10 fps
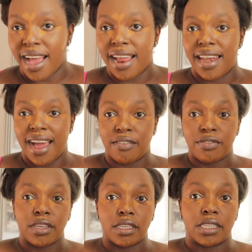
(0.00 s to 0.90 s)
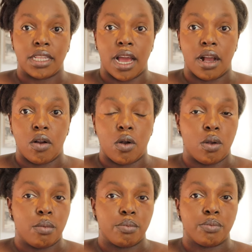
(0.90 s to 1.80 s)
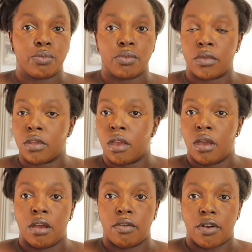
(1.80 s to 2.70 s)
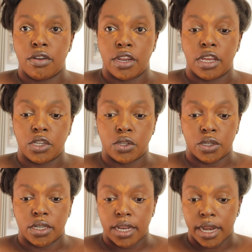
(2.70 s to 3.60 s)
I love this Lancôme foundation.